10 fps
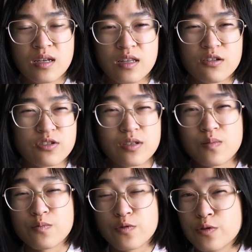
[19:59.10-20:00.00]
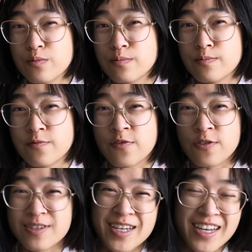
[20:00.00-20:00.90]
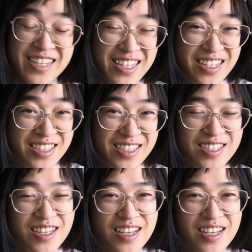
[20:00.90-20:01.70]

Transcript: there's some room for tightness, I